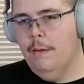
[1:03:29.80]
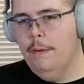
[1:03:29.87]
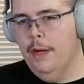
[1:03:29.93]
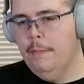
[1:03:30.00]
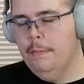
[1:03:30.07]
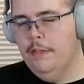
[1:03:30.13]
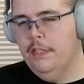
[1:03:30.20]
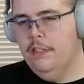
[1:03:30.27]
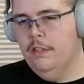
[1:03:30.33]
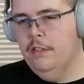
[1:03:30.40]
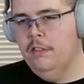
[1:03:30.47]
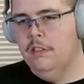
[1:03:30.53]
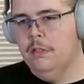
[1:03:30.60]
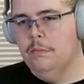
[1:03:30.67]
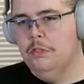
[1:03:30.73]
might be
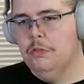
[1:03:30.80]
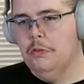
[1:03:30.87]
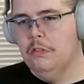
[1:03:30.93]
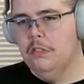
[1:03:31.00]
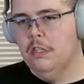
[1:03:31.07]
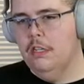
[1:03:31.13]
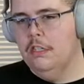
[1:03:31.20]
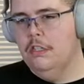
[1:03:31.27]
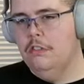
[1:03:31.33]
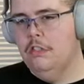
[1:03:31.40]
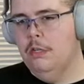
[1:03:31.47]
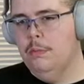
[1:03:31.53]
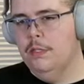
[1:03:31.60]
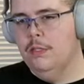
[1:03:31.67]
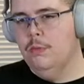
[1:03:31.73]
doing some shorts on
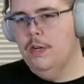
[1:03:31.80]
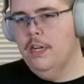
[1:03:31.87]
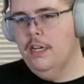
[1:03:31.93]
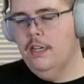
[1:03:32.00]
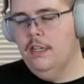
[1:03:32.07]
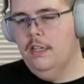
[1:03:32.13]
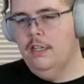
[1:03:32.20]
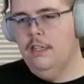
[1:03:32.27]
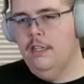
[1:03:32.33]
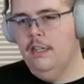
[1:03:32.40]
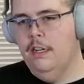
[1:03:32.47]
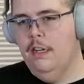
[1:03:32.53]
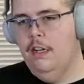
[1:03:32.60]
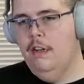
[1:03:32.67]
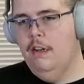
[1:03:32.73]
YouTube as well
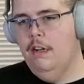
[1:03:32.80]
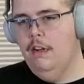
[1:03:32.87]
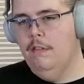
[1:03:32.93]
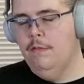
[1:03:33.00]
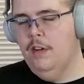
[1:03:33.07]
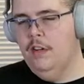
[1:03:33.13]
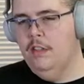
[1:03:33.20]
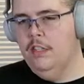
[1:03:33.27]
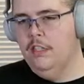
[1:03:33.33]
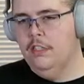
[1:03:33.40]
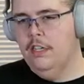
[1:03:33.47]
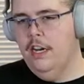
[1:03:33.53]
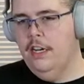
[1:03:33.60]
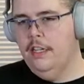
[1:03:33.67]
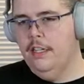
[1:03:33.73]
of all the
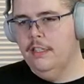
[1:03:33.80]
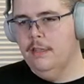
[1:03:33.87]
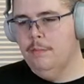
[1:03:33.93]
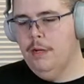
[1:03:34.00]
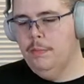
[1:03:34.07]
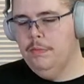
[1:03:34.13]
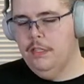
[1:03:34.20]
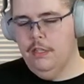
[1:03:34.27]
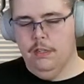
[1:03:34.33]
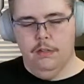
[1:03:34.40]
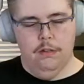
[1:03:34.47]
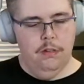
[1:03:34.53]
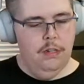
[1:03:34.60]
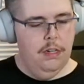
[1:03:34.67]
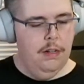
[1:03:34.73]
shenanigans I'm up
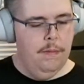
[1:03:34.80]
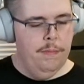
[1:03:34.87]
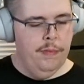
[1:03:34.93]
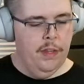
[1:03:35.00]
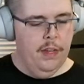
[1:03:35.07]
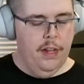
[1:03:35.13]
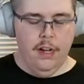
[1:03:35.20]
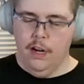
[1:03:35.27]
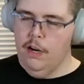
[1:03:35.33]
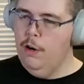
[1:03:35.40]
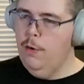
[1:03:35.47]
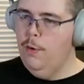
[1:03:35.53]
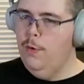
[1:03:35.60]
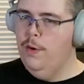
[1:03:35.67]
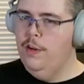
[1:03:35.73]
to.
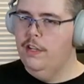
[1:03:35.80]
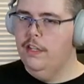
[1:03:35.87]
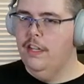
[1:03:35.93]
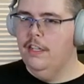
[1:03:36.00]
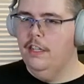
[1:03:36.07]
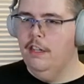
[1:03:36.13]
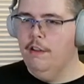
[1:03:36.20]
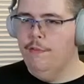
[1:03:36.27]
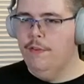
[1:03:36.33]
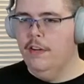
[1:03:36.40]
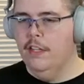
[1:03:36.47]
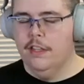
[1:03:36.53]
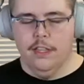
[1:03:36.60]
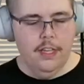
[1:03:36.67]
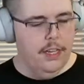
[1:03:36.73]
Oh, another
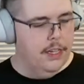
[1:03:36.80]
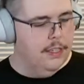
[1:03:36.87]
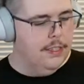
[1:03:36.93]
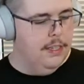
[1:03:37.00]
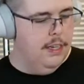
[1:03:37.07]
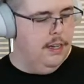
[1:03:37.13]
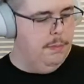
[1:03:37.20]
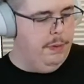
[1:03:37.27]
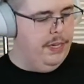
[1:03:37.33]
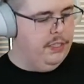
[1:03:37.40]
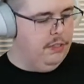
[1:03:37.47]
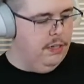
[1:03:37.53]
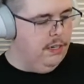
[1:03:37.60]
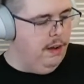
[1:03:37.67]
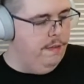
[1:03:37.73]
funny thing is
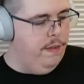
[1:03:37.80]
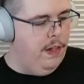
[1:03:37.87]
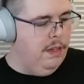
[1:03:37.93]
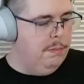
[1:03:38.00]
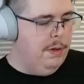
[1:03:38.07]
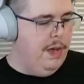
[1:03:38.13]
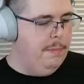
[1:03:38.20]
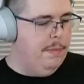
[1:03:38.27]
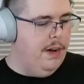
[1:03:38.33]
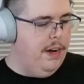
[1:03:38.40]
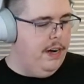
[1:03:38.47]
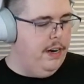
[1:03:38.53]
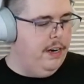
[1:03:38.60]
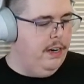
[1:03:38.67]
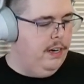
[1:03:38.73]
Patreon I follow, Matt
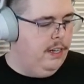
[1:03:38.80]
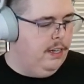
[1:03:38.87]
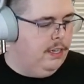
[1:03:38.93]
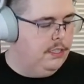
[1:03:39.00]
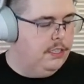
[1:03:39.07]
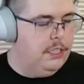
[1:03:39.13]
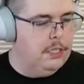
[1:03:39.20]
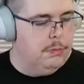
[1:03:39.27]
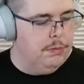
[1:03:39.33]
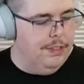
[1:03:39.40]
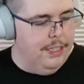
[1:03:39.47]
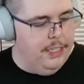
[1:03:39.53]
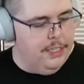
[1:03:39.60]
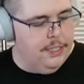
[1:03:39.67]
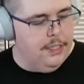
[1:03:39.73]
Meyer, just
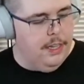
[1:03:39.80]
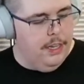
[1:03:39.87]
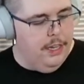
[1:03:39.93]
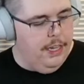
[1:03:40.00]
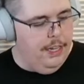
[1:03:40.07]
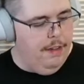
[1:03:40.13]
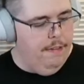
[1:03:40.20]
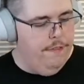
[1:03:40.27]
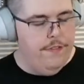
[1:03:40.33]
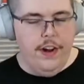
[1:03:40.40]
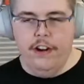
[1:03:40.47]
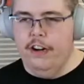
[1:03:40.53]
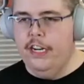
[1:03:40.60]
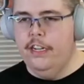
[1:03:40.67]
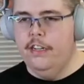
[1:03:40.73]
released a
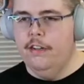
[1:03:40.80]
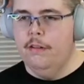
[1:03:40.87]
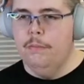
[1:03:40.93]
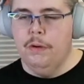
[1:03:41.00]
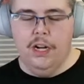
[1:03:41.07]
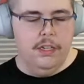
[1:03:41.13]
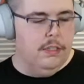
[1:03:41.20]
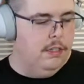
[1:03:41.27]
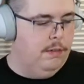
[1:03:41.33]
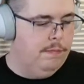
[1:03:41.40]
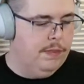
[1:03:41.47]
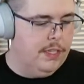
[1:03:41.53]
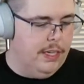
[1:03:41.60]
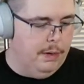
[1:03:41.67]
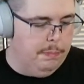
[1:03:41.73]
ferret model
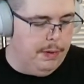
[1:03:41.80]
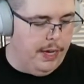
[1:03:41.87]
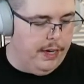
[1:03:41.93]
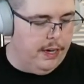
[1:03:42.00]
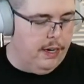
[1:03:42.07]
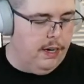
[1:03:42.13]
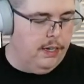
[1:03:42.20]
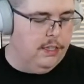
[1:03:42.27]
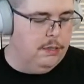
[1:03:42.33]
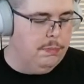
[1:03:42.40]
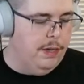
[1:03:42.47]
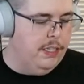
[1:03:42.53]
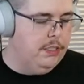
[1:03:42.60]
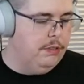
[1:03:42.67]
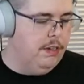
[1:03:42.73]
in beta on his
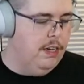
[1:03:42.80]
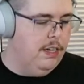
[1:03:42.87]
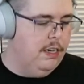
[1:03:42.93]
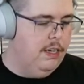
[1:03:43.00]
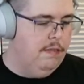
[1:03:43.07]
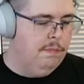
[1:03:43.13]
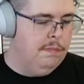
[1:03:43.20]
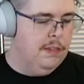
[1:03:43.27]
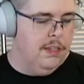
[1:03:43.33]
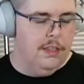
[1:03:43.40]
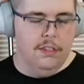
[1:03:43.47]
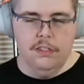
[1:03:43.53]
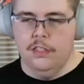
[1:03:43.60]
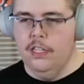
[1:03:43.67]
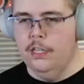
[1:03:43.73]
Patreon.
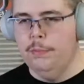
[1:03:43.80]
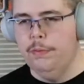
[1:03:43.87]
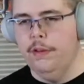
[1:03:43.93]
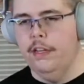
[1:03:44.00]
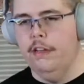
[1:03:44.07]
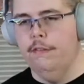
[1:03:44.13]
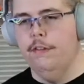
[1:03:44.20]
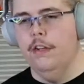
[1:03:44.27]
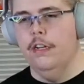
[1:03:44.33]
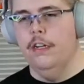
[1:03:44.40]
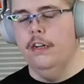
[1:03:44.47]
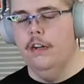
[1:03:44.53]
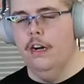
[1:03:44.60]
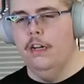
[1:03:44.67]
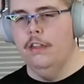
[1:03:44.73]
Little sneak peek if
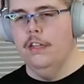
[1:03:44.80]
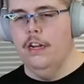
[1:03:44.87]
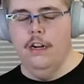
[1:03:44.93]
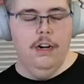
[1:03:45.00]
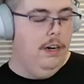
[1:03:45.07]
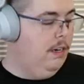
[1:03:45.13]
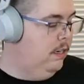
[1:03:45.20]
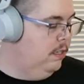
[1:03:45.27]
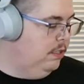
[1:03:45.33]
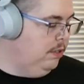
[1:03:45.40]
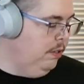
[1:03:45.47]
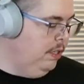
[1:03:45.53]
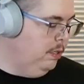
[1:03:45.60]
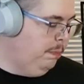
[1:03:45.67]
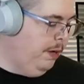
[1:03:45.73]
you're on there,
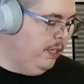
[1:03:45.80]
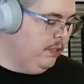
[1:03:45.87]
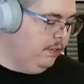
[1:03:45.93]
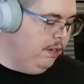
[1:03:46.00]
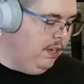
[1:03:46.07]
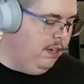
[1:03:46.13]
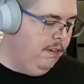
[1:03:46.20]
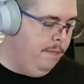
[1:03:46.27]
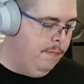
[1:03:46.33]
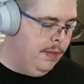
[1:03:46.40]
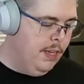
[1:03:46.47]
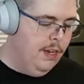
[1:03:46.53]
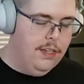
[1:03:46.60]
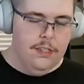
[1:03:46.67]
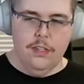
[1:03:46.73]
join his Patreon.
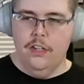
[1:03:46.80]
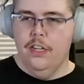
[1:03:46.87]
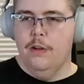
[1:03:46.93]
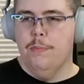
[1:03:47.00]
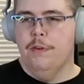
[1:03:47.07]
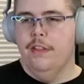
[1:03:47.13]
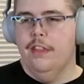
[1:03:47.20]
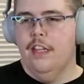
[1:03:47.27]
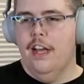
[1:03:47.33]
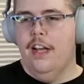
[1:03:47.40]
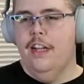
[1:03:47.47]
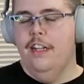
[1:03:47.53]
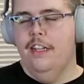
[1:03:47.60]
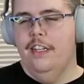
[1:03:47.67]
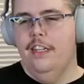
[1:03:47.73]
So I need to print
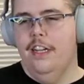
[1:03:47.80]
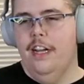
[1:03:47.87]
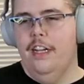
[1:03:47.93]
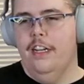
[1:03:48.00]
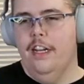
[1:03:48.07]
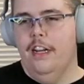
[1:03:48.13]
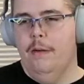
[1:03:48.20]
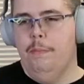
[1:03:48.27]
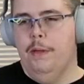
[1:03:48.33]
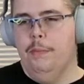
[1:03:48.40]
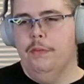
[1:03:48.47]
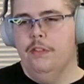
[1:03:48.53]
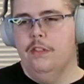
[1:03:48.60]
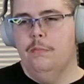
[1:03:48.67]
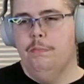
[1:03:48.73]
that. I had
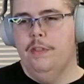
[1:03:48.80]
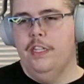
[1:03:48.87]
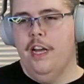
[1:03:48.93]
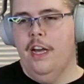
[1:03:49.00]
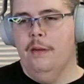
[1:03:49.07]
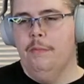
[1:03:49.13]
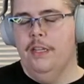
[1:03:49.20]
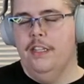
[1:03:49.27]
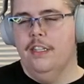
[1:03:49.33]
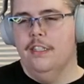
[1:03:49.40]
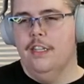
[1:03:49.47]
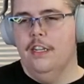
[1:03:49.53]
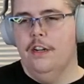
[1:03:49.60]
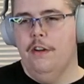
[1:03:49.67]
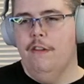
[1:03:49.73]
people tag me
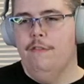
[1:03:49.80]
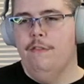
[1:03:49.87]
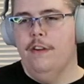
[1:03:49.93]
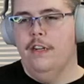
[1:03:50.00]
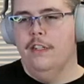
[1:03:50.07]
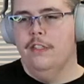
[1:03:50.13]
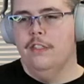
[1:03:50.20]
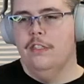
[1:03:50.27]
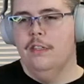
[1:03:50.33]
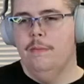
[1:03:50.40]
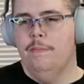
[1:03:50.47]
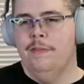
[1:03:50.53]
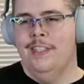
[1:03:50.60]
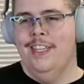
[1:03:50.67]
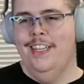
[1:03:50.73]
because they know I have ferrets.
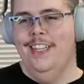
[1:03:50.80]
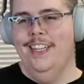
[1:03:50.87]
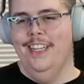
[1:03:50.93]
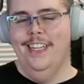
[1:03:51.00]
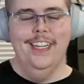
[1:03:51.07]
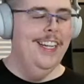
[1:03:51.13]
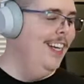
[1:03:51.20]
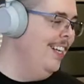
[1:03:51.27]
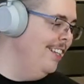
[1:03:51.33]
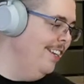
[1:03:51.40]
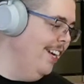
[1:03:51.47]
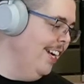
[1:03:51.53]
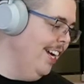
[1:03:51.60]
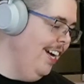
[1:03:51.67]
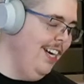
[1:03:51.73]
They're
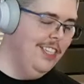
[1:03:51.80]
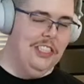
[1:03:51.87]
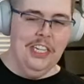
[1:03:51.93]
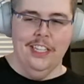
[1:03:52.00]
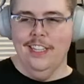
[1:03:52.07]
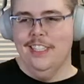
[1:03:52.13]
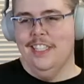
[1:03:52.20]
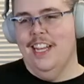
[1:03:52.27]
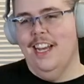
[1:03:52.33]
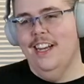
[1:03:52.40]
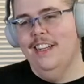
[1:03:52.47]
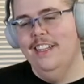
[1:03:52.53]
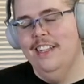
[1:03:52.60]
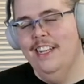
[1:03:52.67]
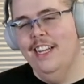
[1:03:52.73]
like, hey, check this
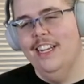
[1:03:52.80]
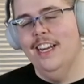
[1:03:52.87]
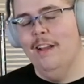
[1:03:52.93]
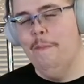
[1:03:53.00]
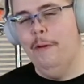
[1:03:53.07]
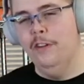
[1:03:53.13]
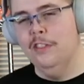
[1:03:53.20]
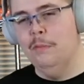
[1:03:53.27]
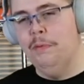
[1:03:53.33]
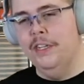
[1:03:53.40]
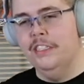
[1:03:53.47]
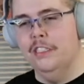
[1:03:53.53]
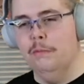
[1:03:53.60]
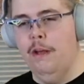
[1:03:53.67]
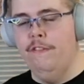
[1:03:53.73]
out! And I posted
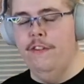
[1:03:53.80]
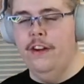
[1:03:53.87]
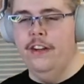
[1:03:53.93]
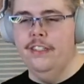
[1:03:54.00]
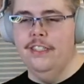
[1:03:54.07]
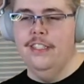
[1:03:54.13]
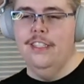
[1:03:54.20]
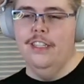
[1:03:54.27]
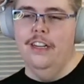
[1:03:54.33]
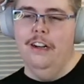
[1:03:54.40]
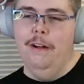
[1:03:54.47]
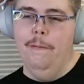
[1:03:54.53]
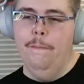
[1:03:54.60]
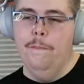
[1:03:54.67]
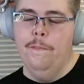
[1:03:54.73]
pictures of my ferrets, so
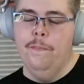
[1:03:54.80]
